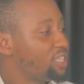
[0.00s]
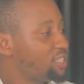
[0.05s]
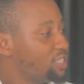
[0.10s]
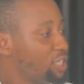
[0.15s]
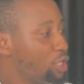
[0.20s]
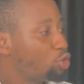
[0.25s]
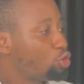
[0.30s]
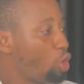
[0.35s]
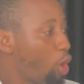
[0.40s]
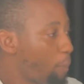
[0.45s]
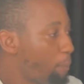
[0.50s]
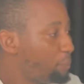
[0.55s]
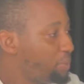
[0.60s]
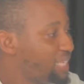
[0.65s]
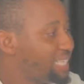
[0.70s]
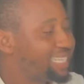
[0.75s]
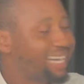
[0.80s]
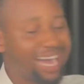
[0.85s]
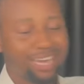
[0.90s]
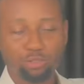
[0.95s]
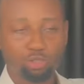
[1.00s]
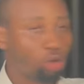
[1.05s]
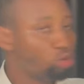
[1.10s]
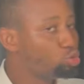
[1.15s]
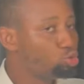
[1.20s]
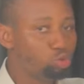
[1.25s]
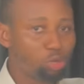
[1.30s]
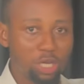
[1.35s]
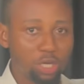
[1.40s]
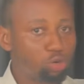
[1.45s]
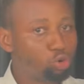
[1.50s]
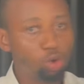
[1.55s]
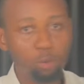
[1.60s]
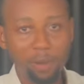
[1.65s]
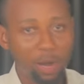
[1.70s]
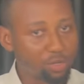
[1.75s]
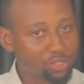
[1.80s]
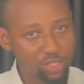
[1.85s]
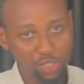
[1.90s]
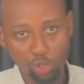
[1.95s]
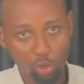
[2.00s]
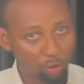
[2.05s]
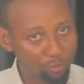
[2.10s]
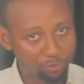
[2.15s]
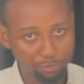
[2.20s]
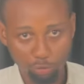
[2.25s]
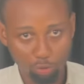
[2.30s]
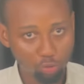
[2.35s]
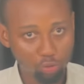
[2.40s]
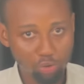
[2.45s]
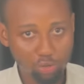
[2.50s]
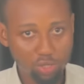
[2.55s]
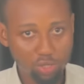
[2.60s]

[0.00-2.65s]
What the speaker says: the company cannot do a global CFO,